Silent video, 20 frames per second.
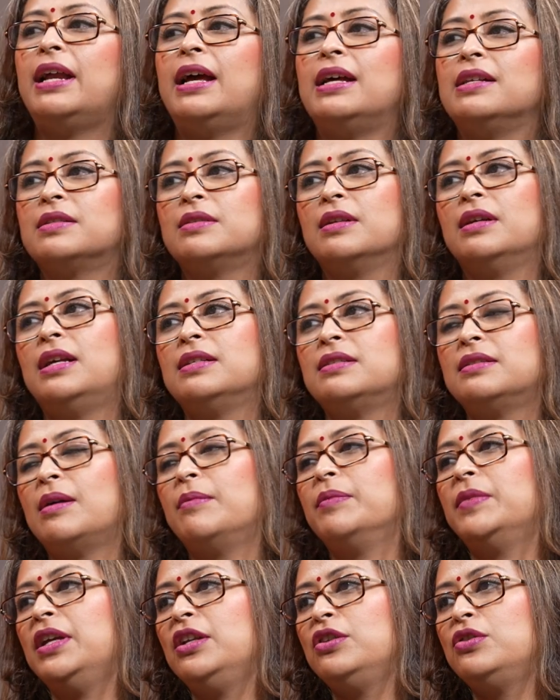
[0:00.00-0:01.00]
as
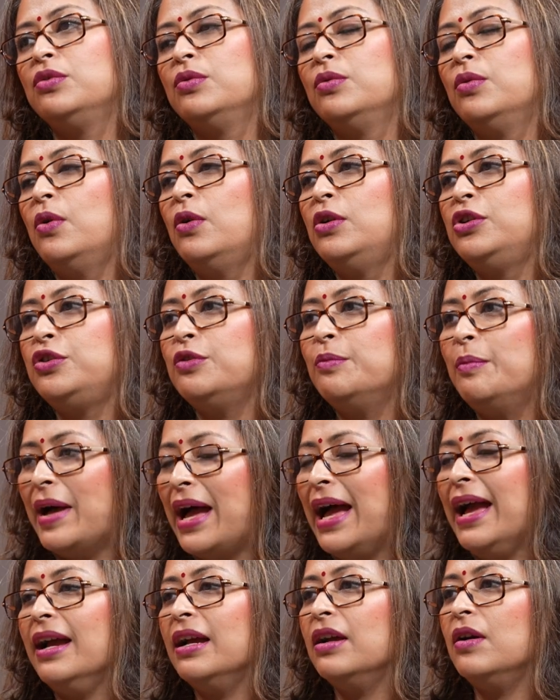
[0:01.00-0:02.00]
something to hold you
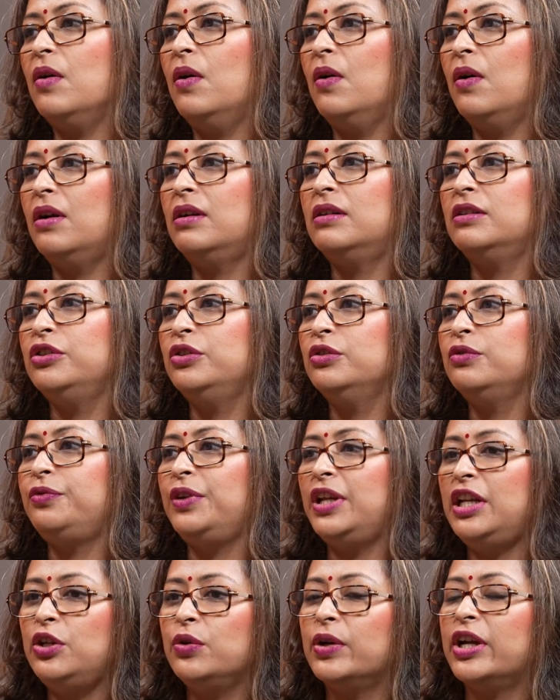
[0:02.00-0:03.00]
back, or you
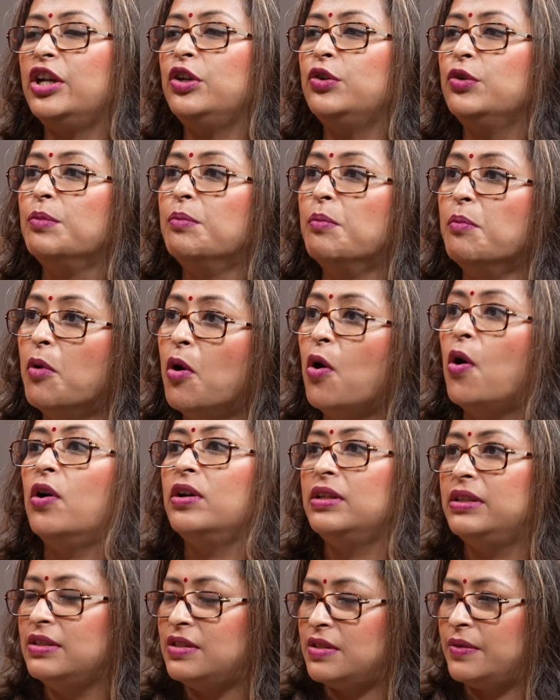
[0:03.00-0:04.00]
feel you can do
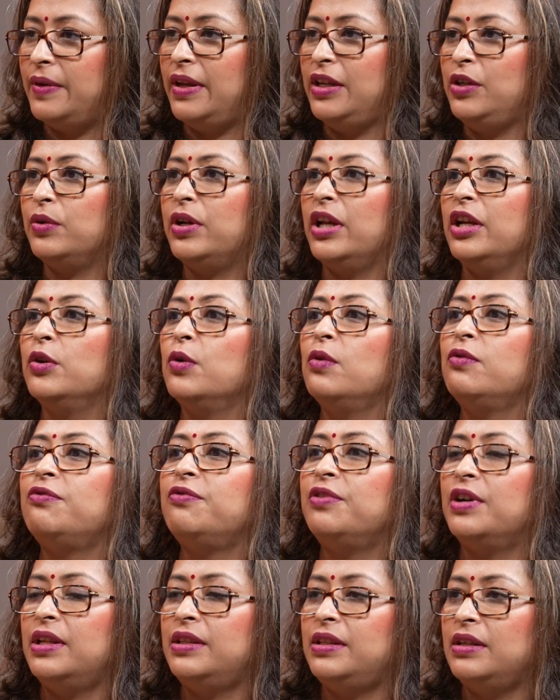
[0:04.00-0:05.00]
more this way, you can go
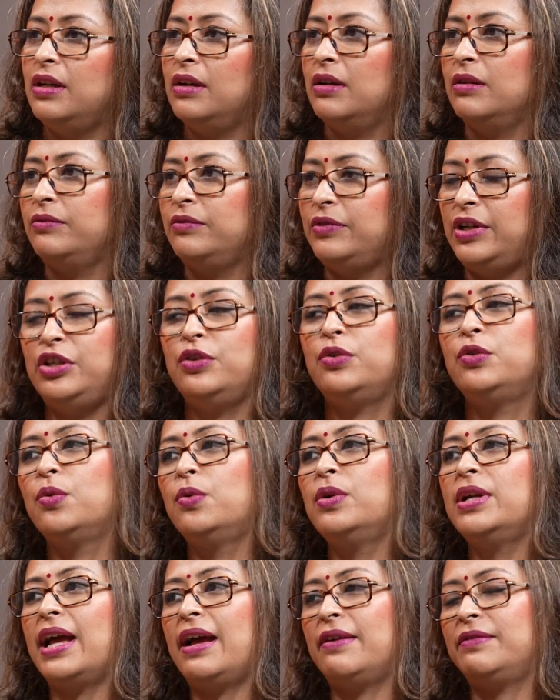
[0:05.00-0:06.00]
further when you
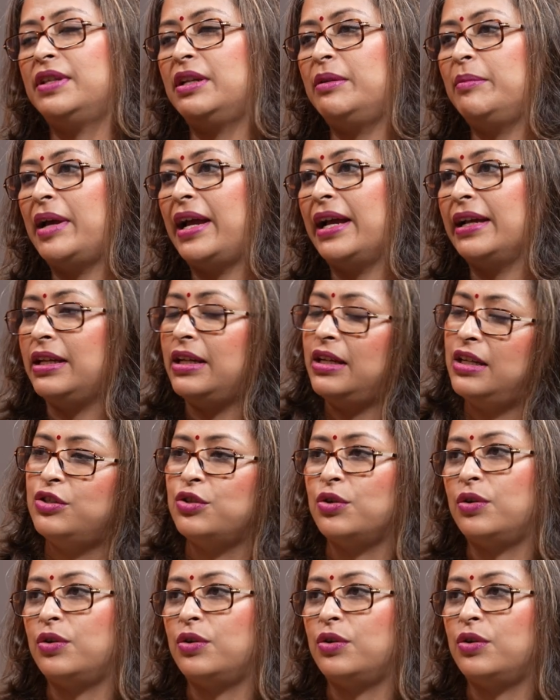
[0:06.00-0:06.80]
don't have that baggage?